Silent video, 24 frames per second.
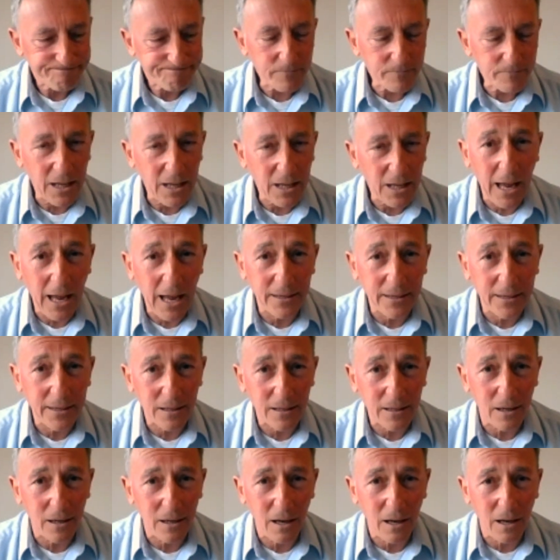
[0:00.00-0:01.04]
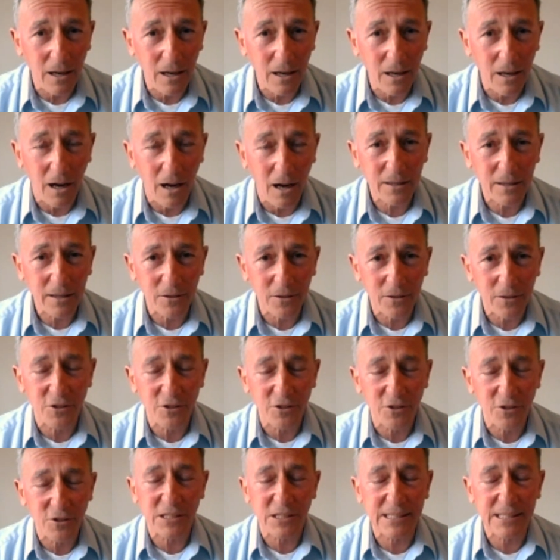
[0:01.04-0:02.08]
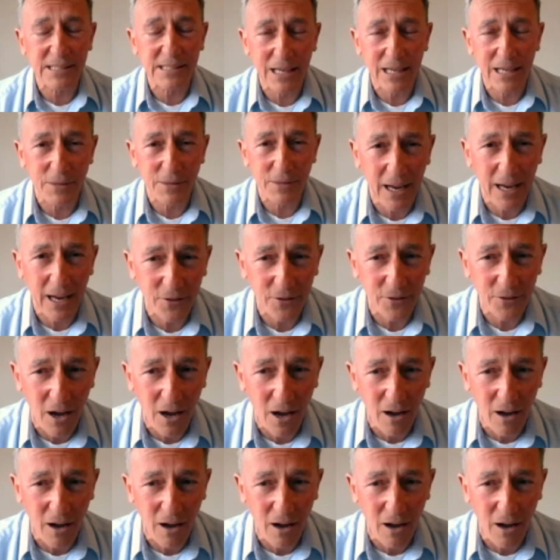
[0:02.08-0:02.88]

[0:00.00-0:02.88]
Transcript: And I can honestly say with hand on heart,